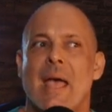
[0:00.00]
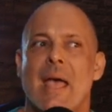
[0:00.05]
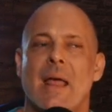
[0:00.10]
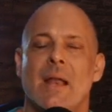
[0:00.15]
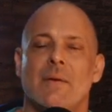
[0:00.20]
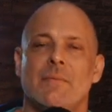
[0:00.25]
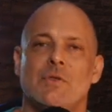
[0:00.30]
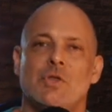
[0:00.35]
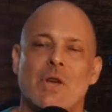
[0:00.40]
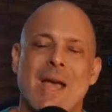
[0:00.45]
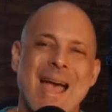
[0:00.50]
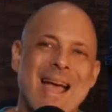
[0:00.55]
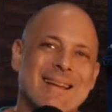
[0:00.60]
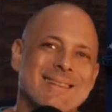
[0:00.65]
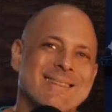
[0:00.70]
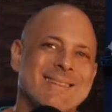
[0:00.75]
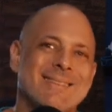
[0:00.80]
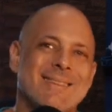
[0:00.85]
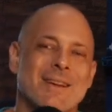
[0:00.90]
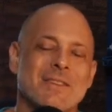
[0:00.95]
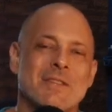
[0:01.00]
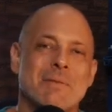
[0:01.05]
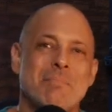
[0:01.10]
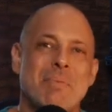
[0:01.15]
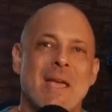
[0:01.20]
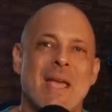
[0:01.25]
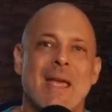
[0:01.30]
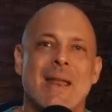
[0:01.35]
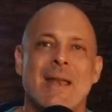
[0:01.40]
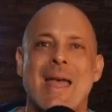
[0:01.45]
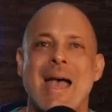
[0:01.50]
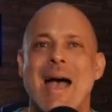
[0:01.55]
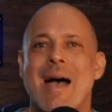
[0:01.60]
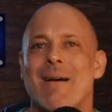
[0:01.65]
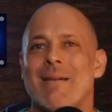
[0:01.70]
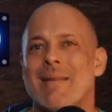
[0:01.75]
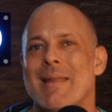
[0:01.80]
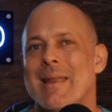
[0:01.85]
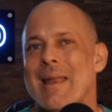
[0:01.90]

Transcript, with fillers: And if Jackson doesn't pan out,